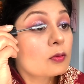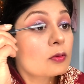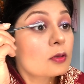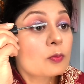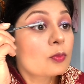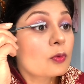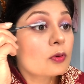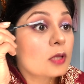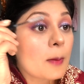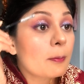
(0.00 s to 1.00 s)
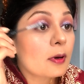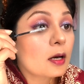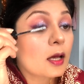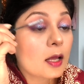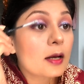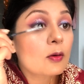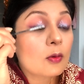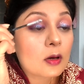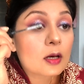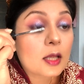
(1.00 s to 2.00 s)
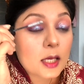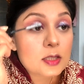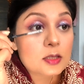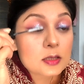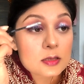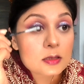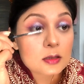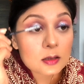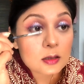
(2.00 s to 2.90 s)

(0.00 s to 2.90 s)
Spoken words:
to the both upper and lower lashes.